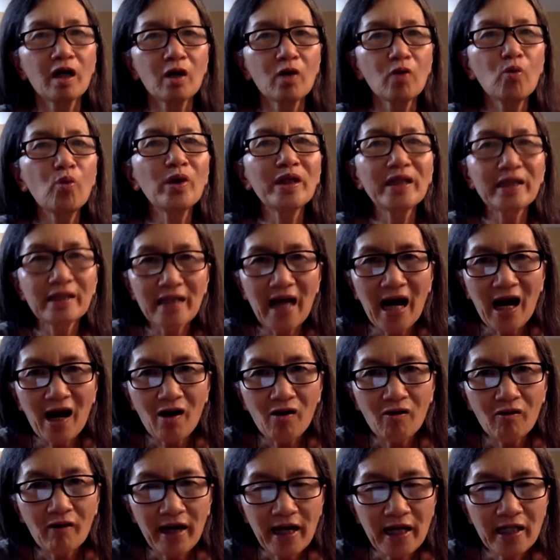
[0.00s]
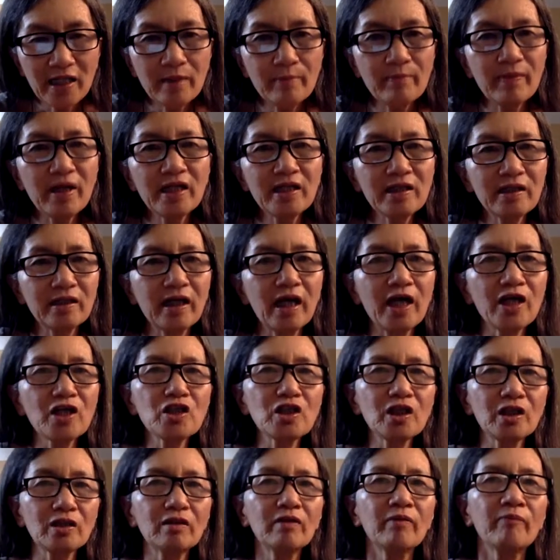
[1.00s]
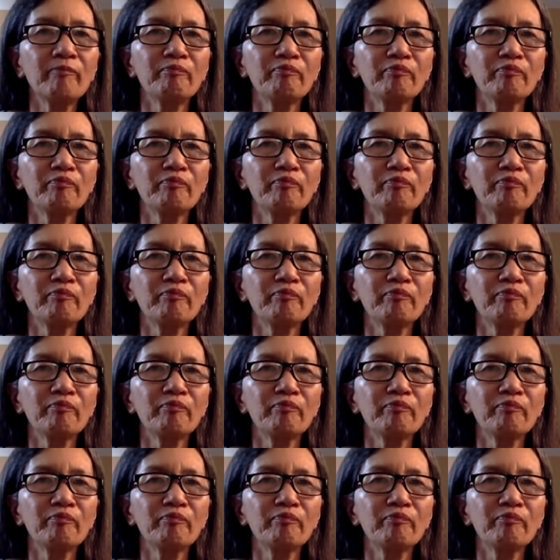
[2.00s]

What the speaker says: without any medication.